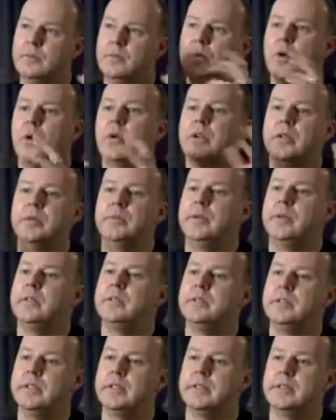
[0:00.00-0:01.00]
broken
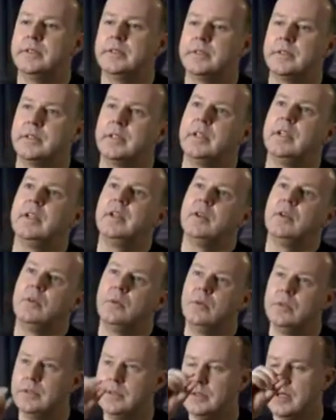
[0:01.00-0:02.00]
buildings
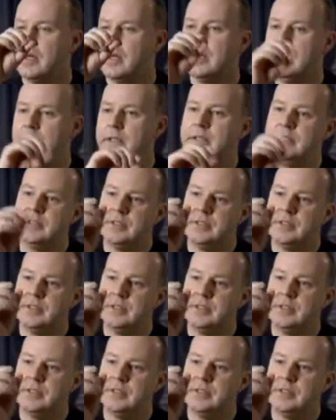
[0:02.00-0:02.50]
with tiny